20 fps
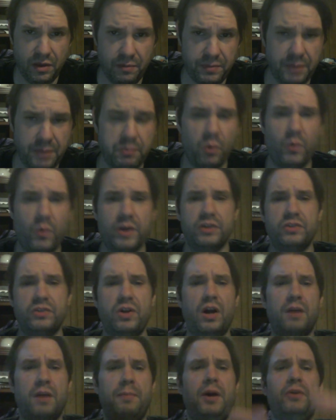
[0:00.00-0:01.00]
People want to
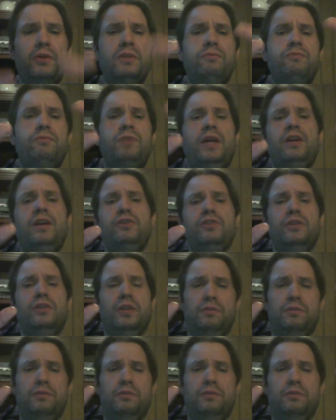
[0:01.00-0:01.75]
talk about inflation,